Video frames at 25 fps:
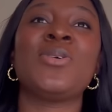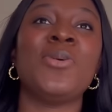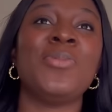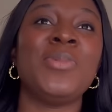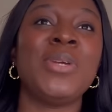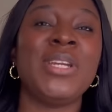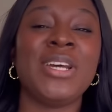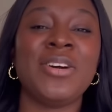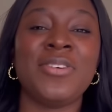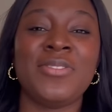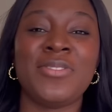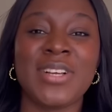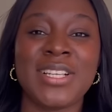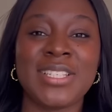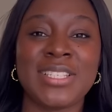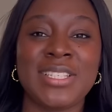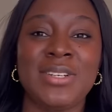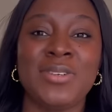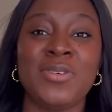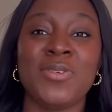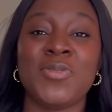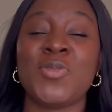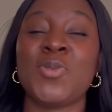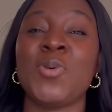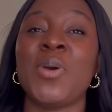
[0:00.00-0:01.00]
coming down fast
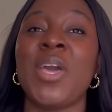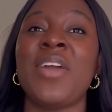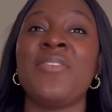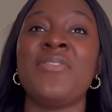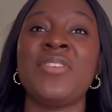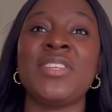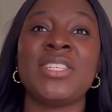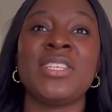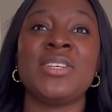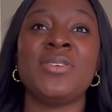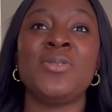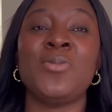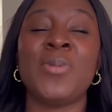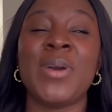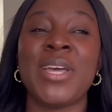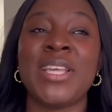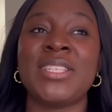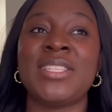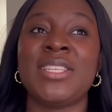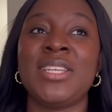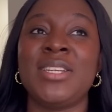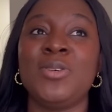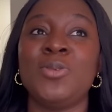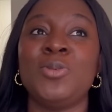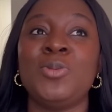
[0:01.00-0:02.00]
enough. So every single
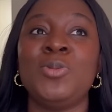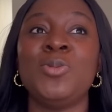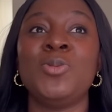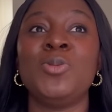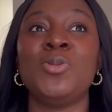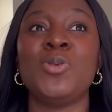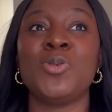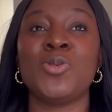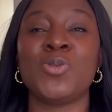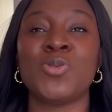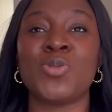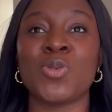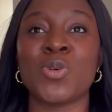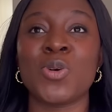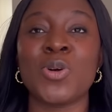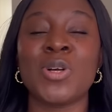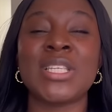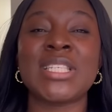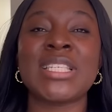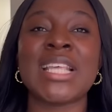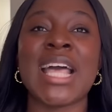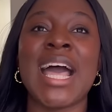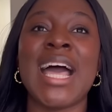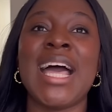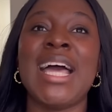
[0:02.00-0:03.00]
Wednesday they would do those
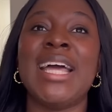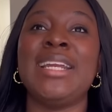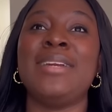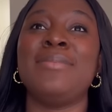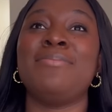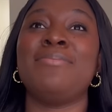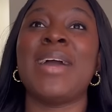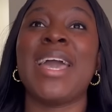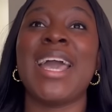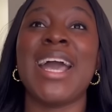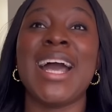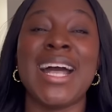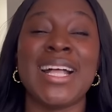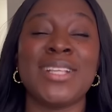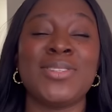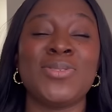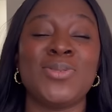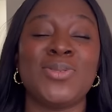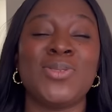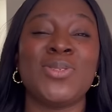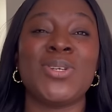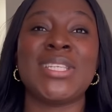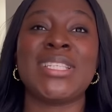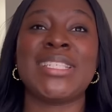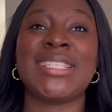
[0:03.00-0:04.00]
draws, and my heart
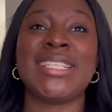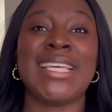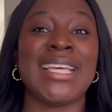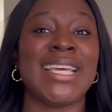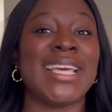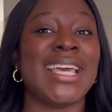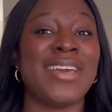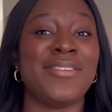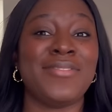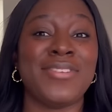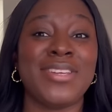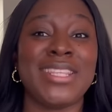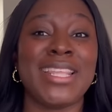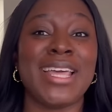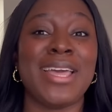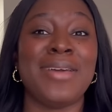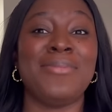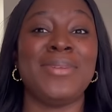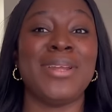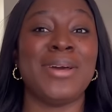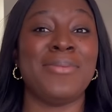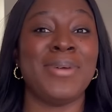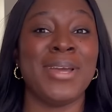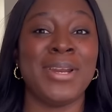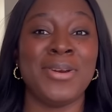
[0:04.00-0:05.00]
would just sink every time
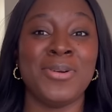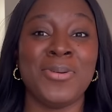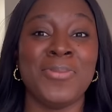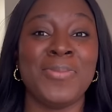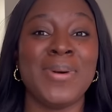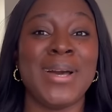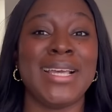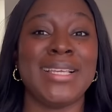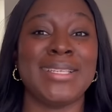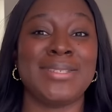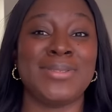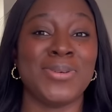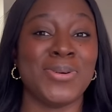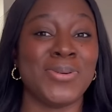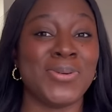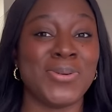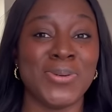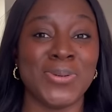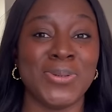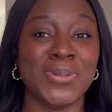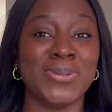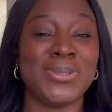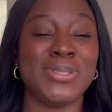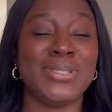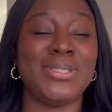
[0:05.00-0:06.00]
that my number is not
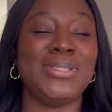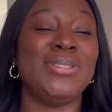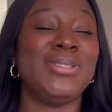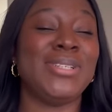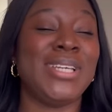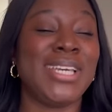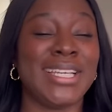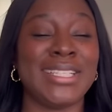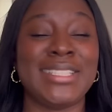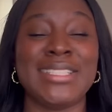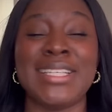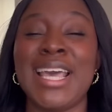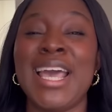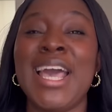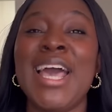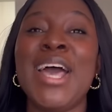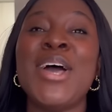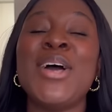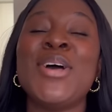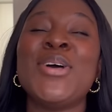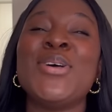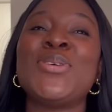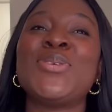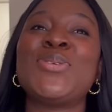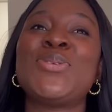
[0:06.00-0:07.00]
called. You get.
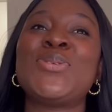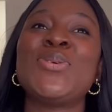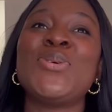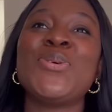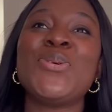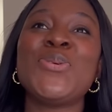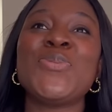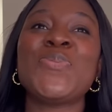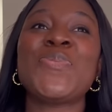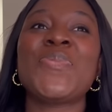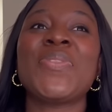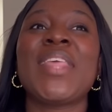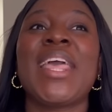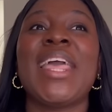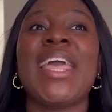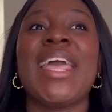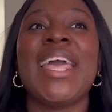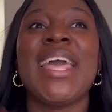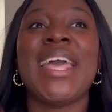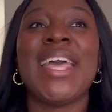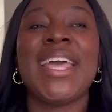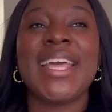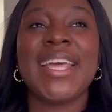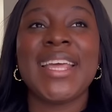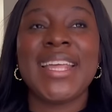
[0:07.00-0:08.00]
So
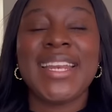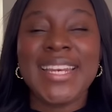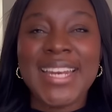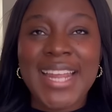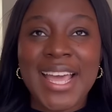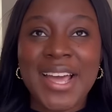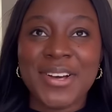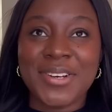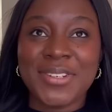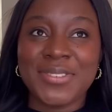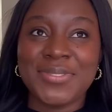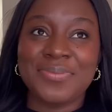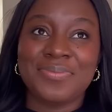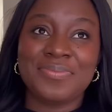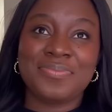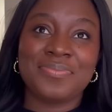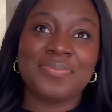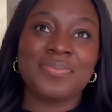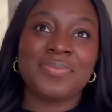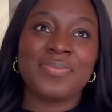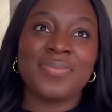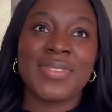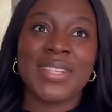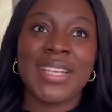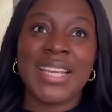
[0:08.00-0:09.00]
now
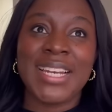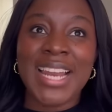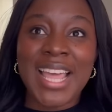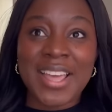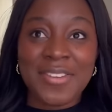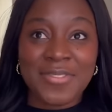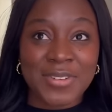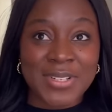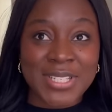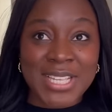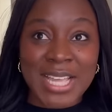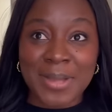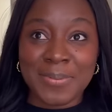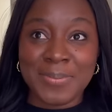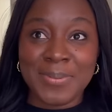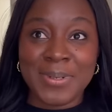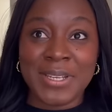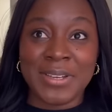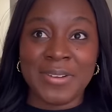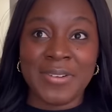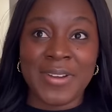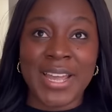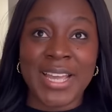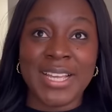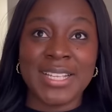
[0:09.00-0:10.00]
life was
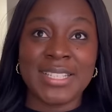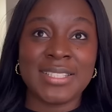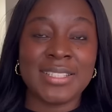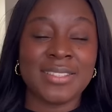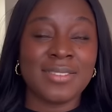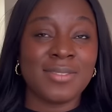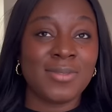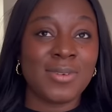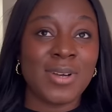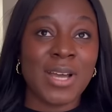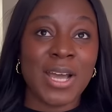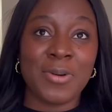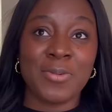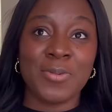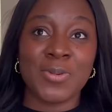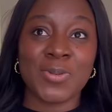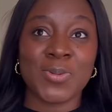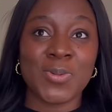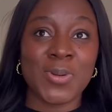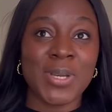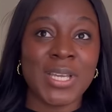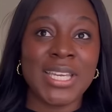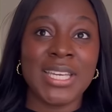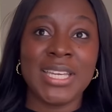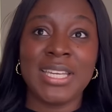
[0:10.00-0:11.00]
happening, right? I was
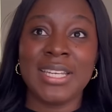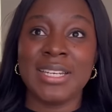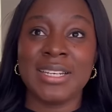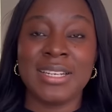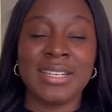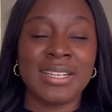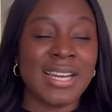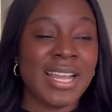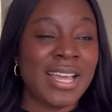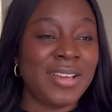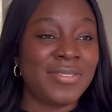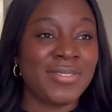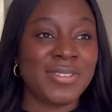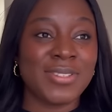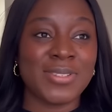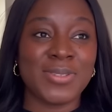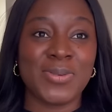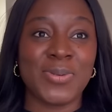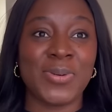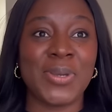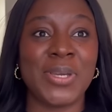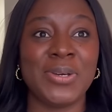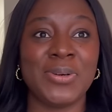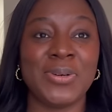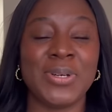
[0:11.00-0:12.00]
working, life was
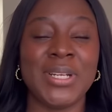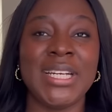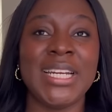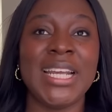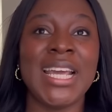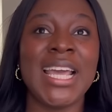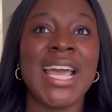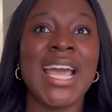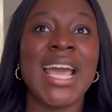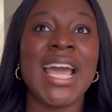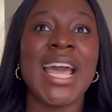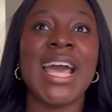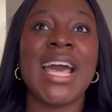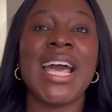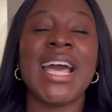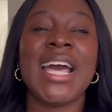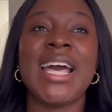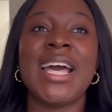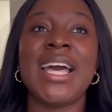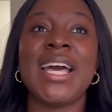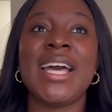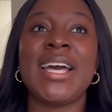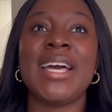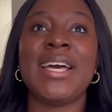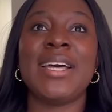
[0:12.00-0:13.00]
going on.
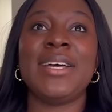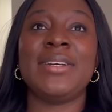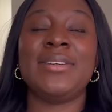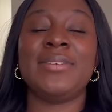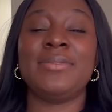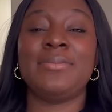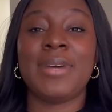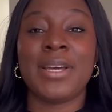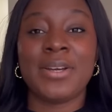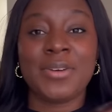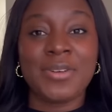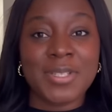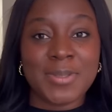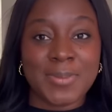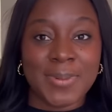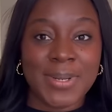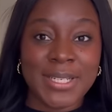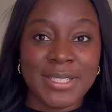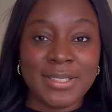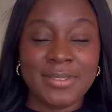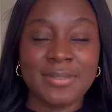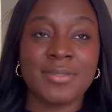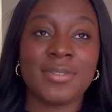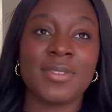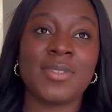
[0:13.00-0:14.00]
Uh, my
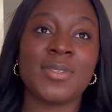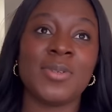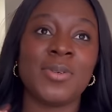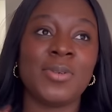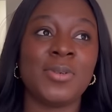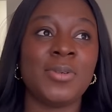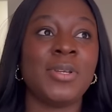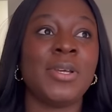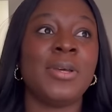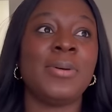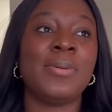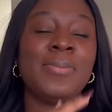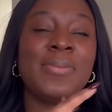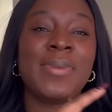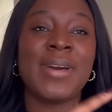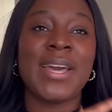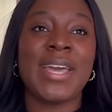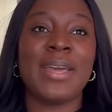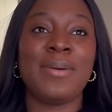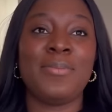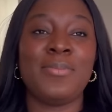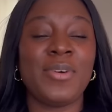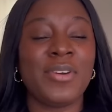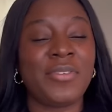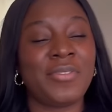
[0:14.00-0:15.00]
husband, so
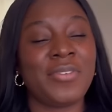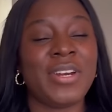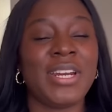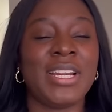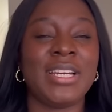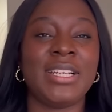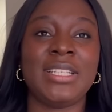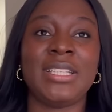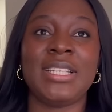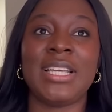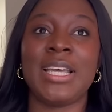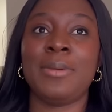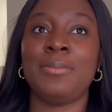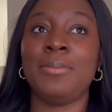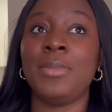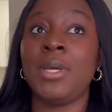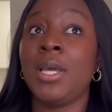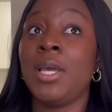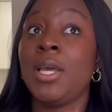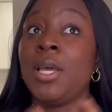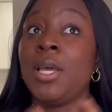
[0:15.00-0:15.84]
my boyfriend at the time,